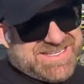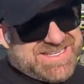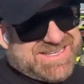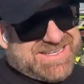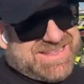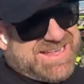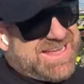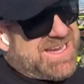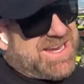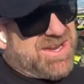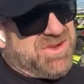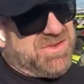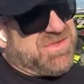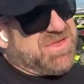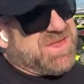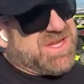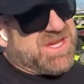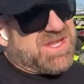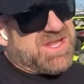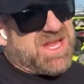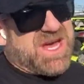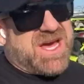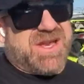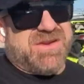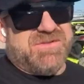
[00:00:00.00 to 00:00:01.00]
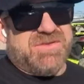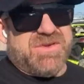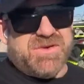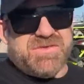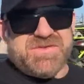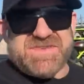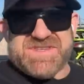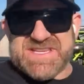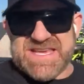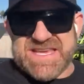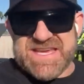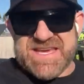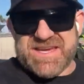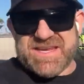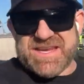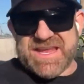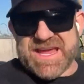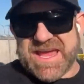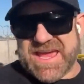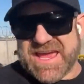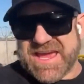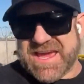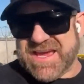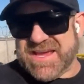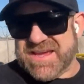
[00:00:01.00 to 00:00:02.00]
that I don't think a lot of you have seen,
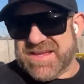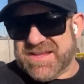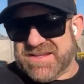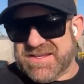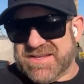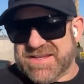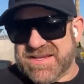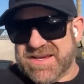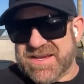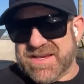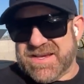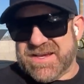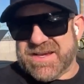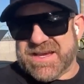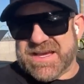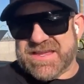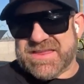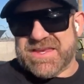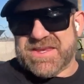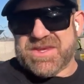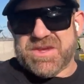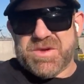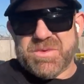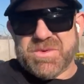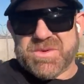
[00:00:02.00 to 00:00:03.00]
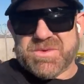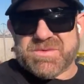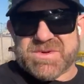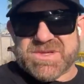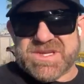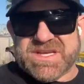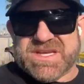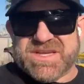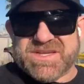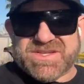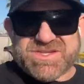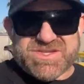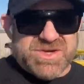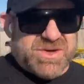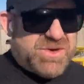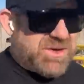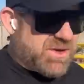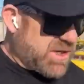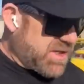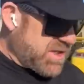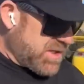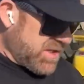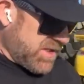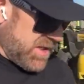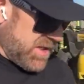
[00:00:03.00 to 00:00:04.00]
and uh, I think you will really enjoy.